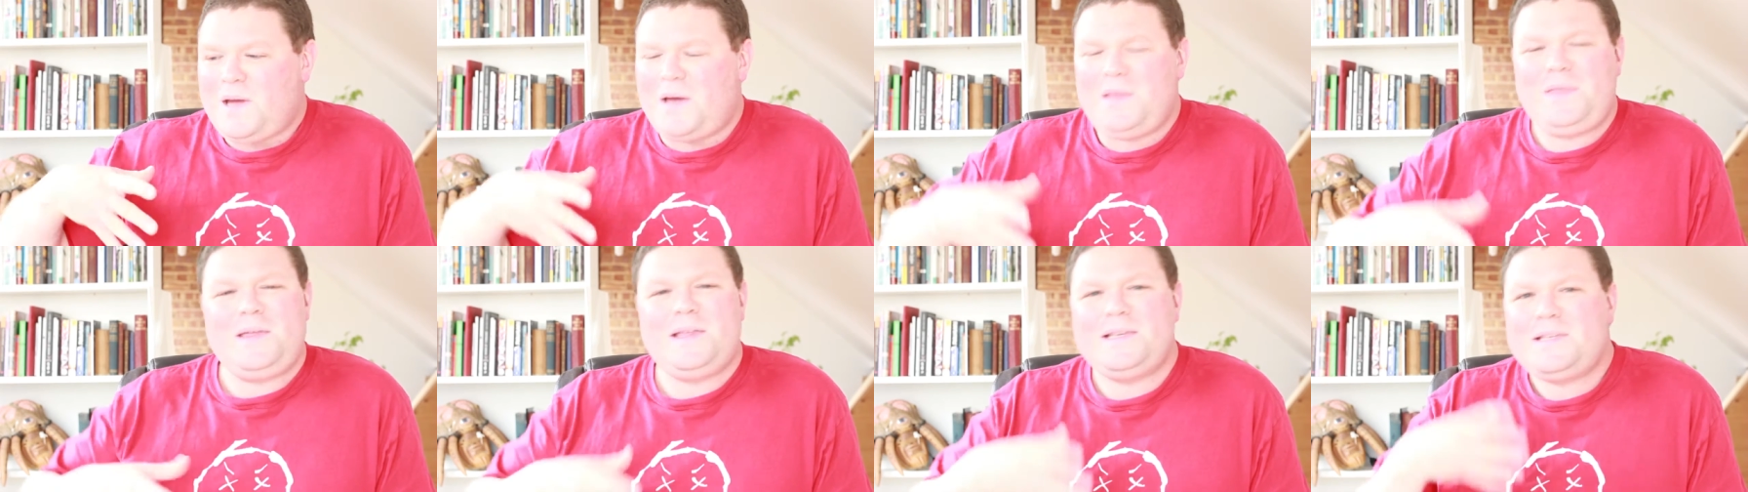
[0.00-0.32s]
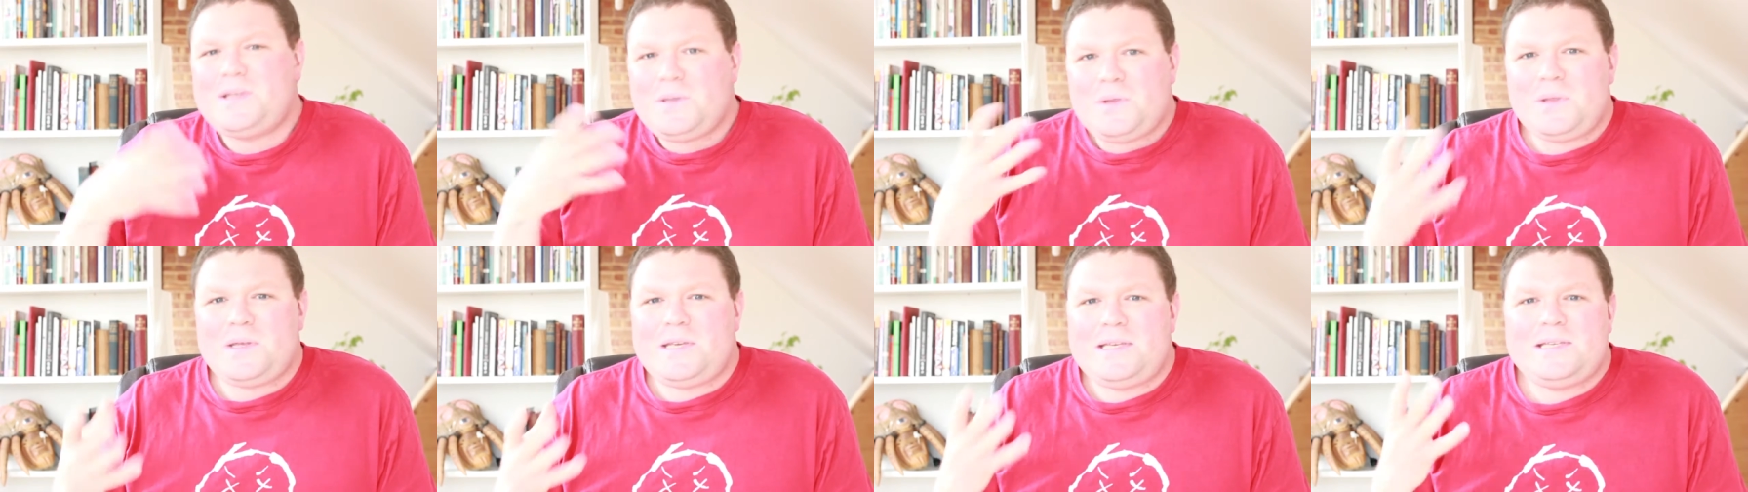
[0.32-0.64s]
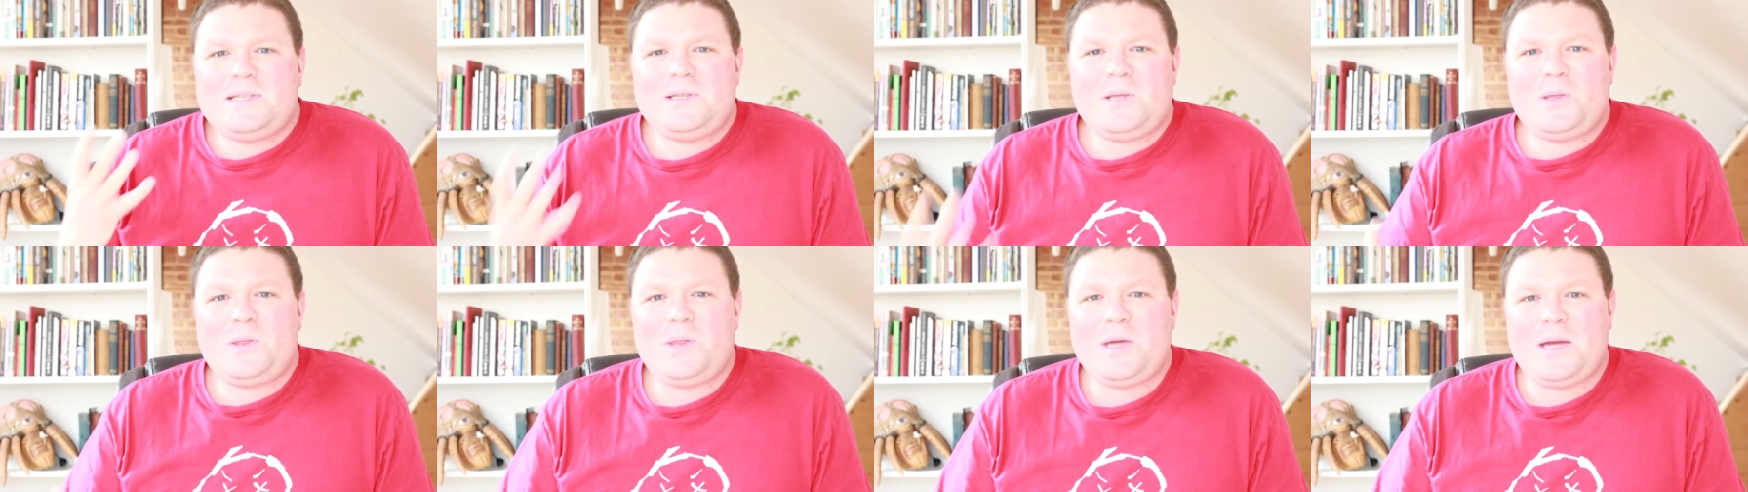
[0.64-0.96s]
I think this
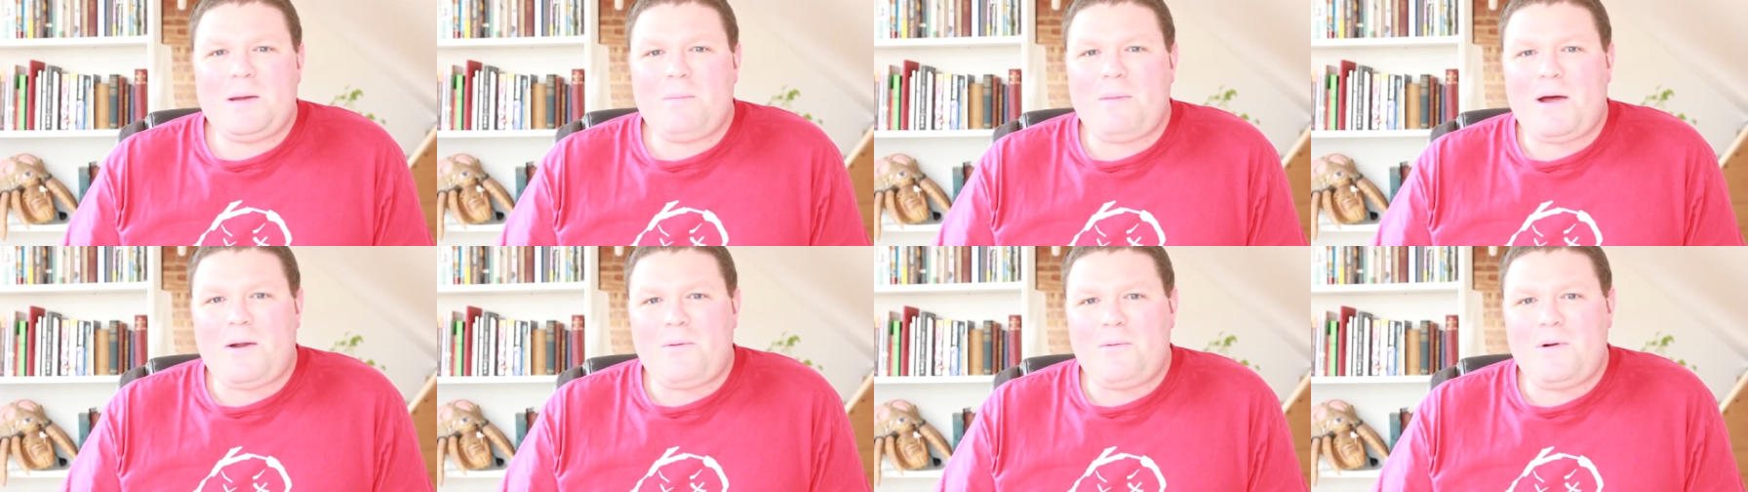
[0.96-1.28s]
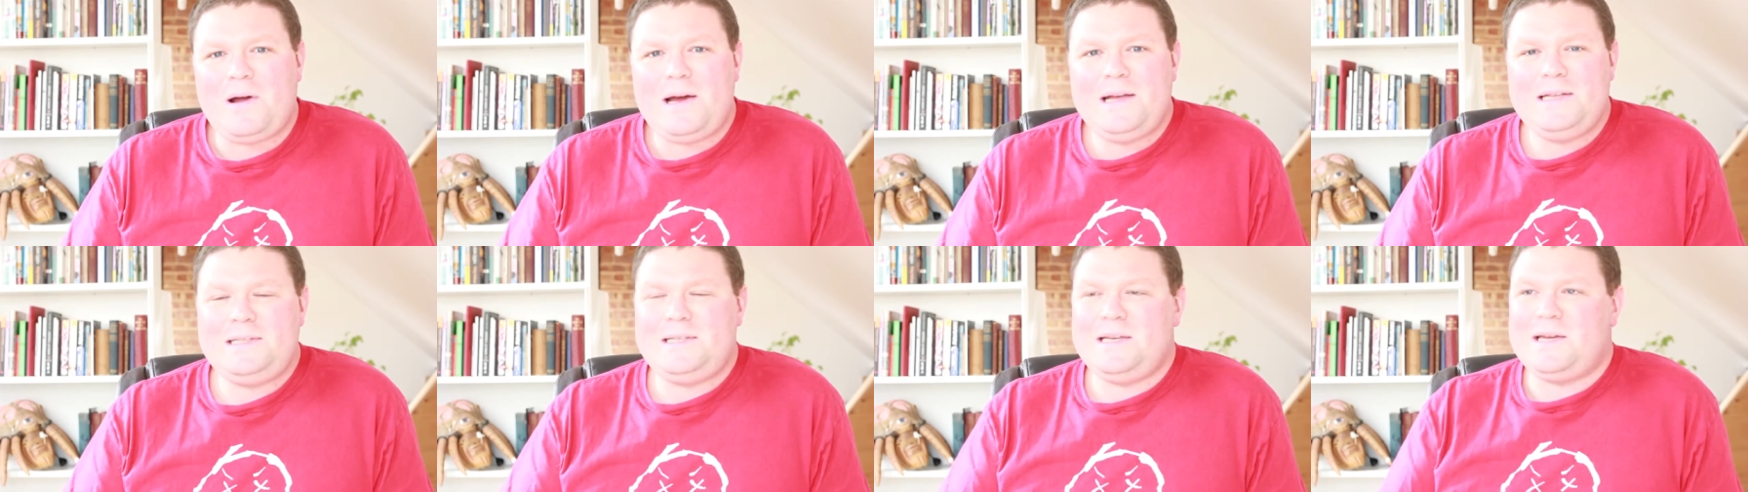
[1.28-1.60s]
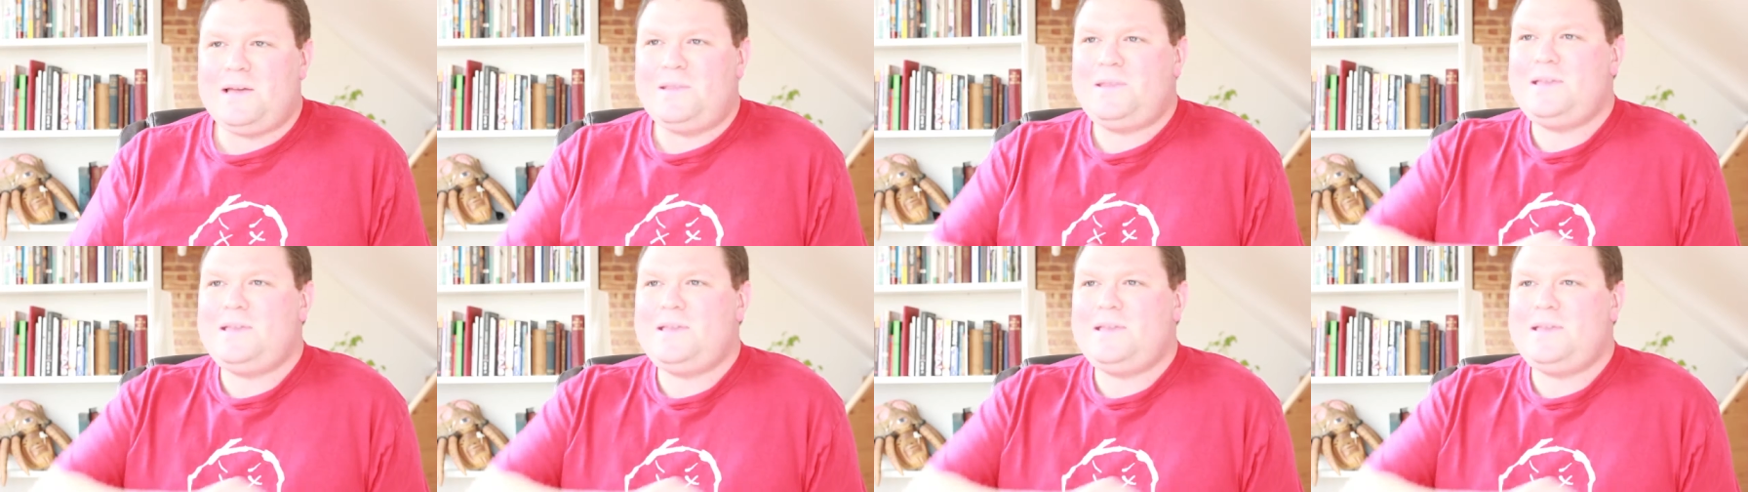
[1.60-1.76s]
is the thing about writing.